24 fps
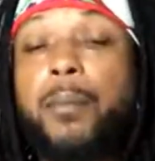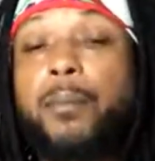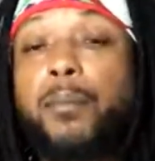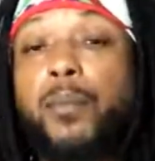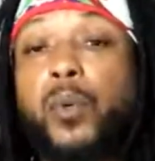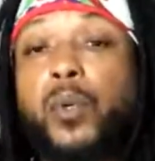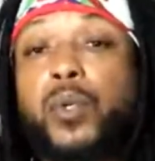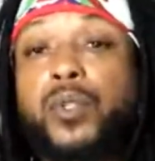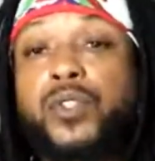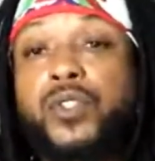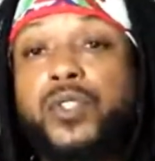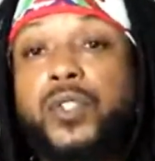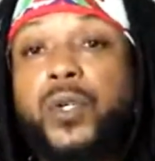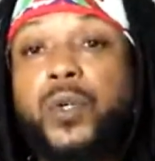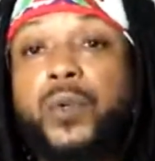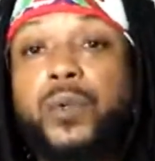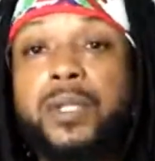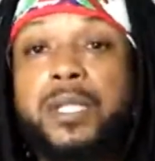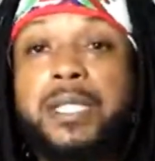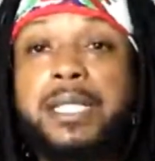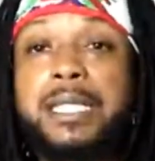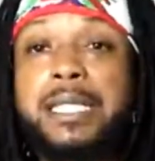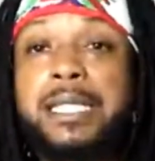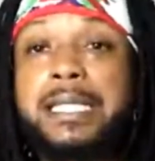more
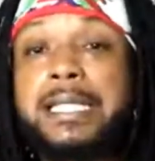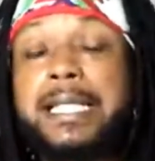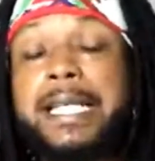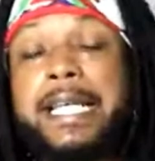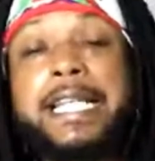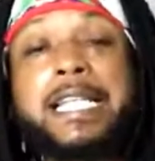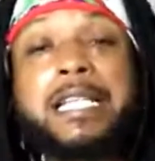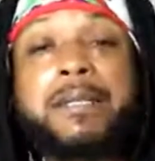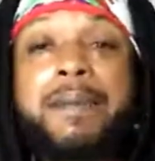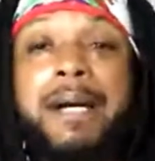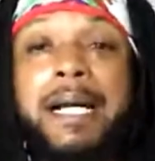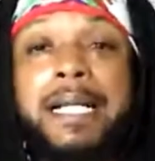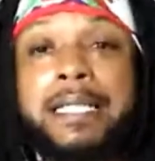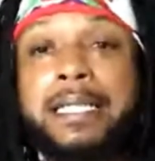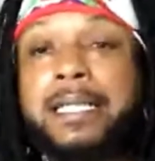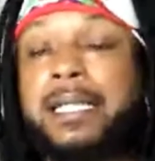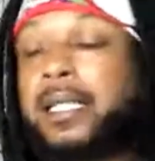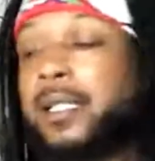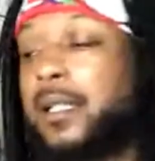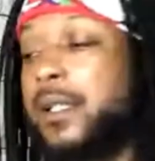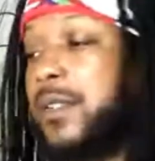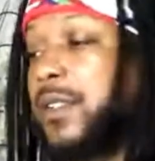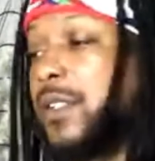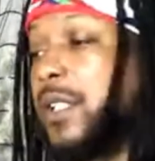so than
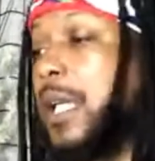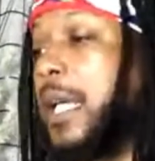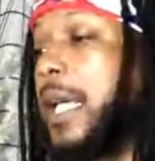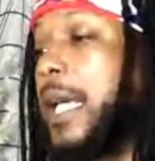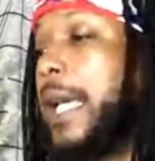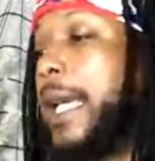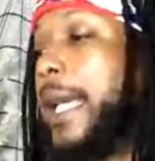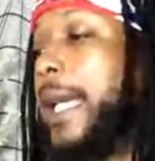anybody else.